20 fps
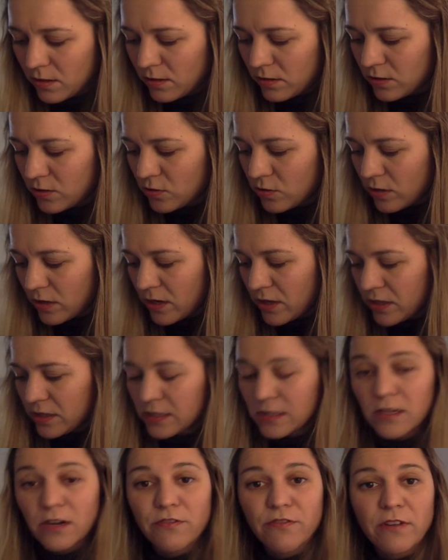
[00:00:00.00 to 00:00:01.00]
Let's go ahead
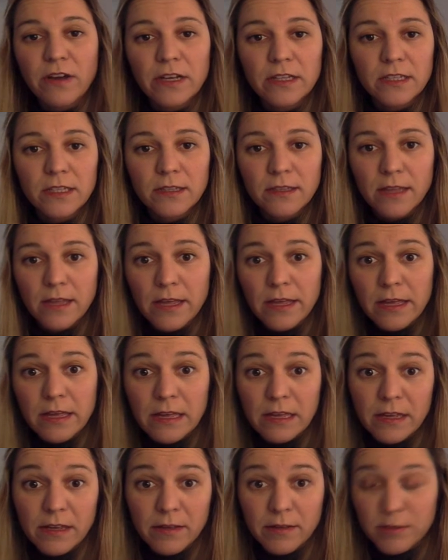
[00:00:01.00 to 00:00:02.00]
and start finding
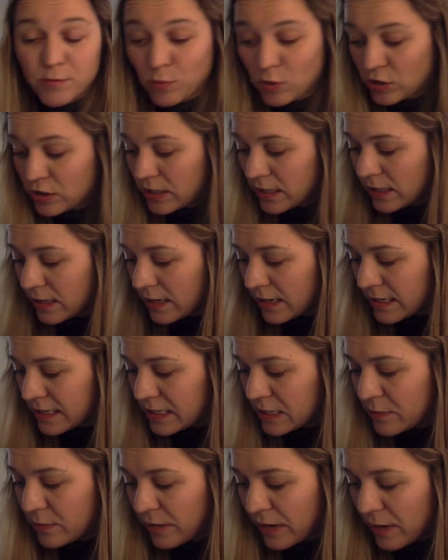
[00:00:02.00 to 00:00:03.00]
the uh, small signal A
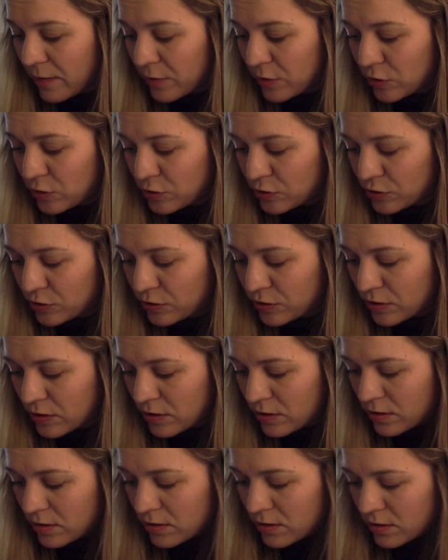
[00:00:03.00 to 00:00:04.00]
C parameters.
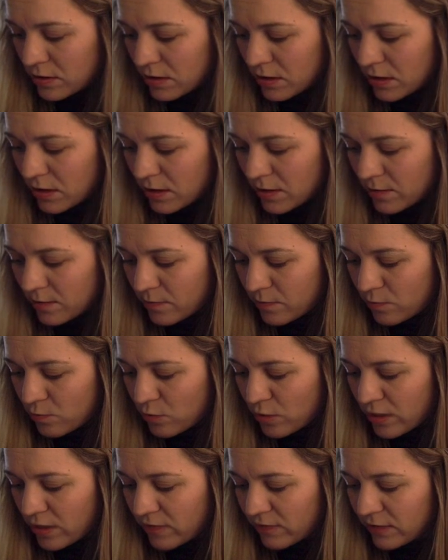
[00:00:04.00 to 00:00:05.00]
Um,
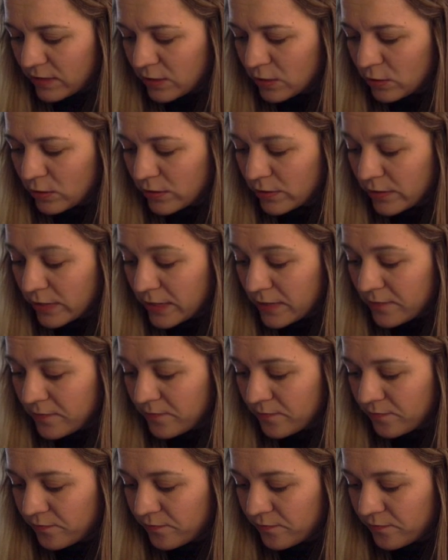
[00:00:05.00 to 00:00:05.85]
we have little R E,